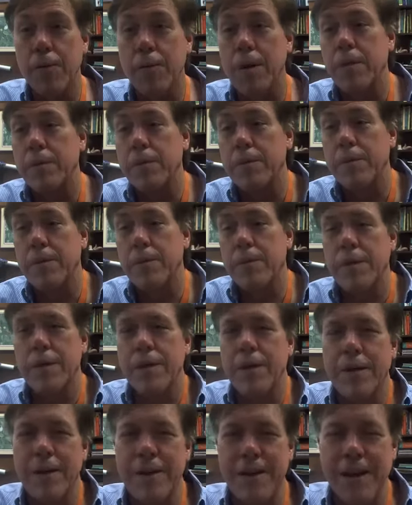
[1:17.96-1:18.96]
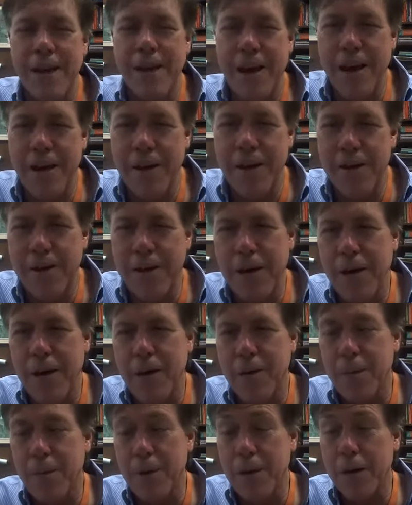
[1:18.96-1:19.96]
well, yeah.
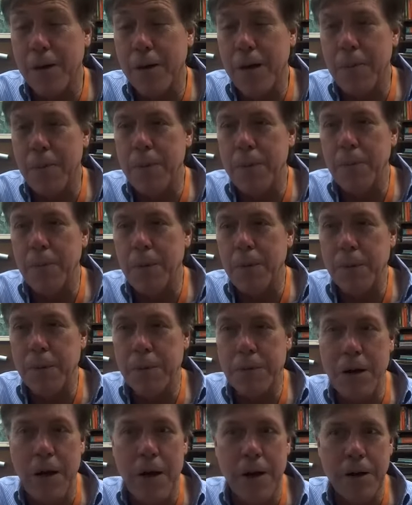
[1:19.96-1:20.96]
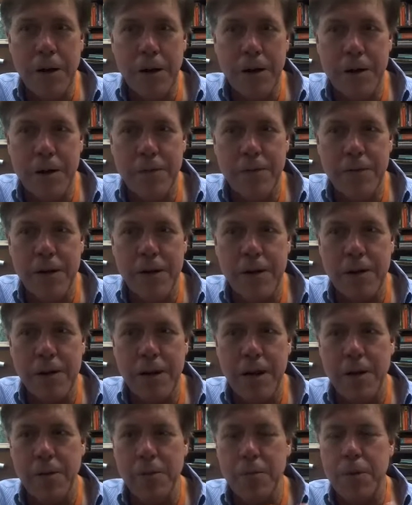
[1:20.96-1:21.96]
Well, I mean, we were talking, it says
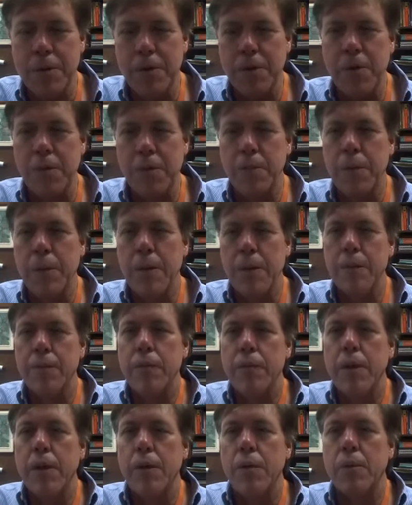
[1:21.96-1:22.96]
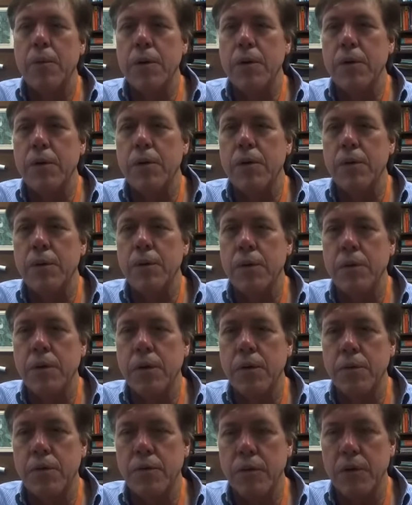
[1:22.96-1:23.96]
like when you
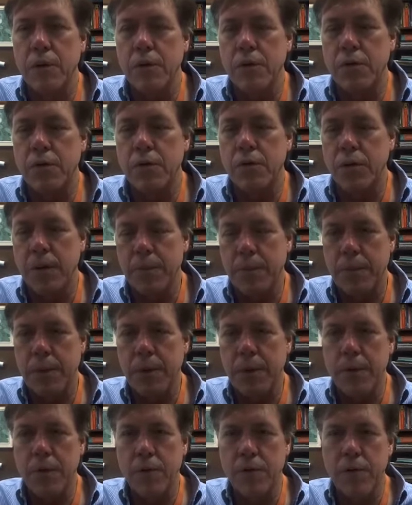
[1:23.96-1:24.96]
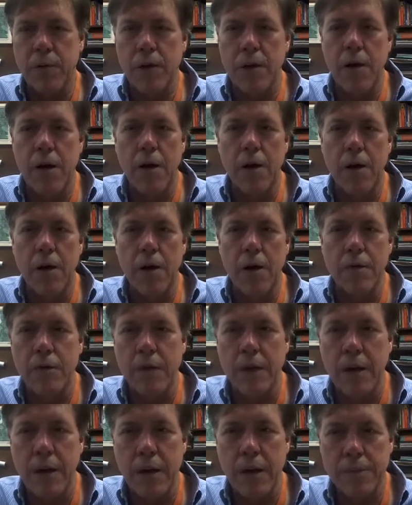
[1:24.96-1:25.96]
usually trim a bird's claws,
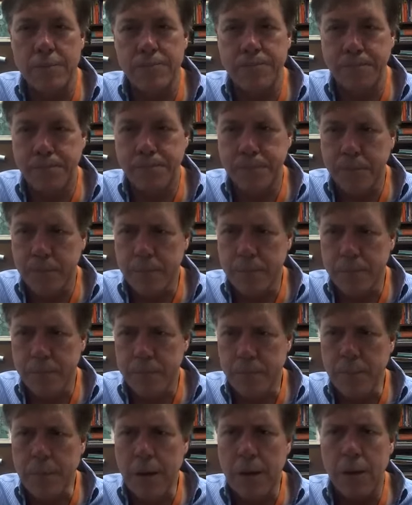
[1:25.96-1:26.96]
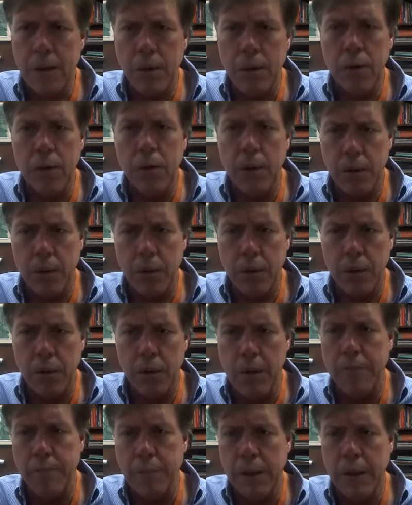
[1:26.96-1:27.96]
you'll
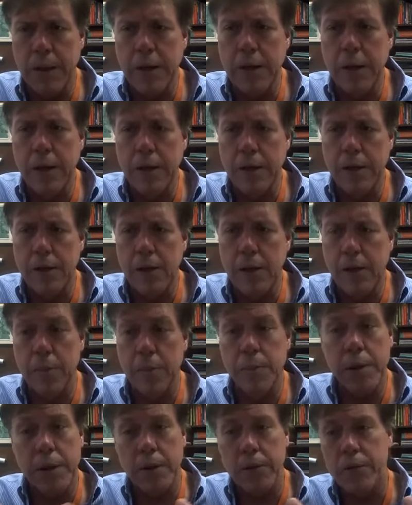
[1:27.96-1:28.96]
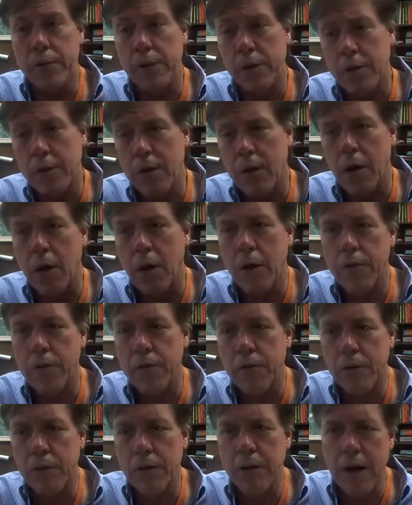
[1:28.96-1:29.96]
have bleeding occur because they're claws,
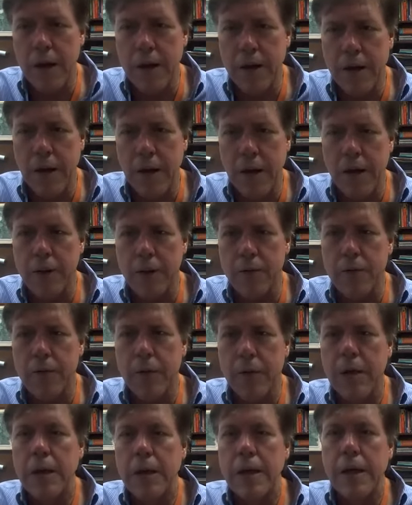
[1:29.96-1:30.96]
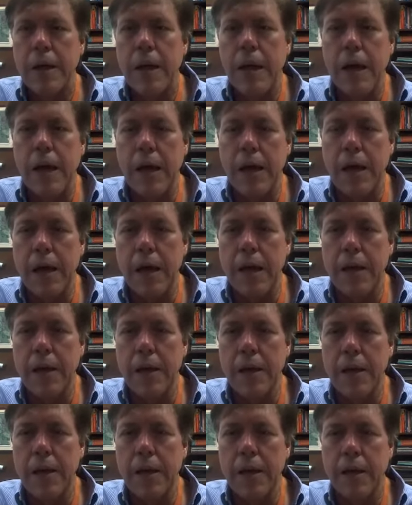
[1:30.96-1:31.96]
they're not nails. And